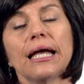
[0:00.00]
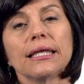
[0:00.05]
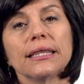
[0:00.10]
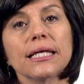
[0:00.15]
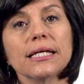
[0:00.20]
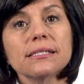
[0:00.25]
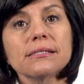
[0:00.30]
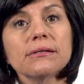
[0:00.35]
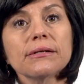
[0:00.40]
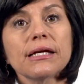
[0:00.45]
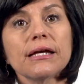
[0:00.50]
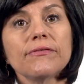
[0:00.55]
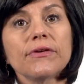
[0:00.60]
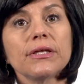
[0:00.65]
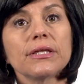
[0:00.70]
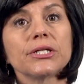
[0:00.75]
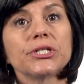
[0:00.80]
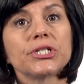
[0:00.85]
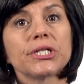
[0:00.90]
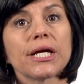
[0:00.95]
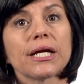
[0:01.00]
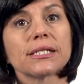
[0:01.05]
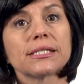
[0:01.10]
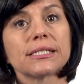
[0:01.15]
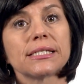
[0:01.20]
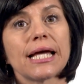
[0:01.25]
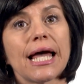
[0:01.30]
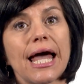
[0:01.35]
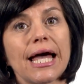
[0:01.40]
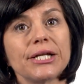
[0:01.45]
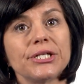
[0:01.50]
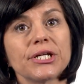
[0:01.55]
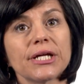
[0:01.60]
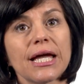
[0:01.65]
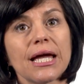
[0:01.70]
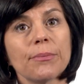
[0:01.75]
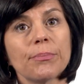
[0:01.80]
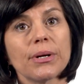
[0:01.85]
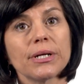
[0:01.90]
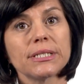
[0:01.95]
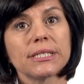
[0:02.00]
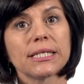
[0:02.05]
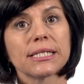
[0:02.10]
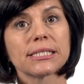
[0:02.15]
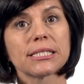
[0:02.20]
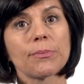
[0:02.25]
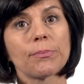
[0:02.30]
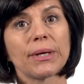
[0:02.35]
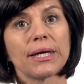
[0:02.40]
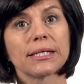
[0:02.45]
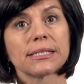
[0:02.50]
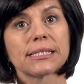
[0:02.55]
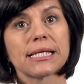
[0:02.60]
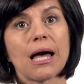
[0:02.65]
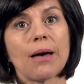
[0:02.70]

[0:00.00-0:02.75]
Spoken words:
This will give you the chance to educate participants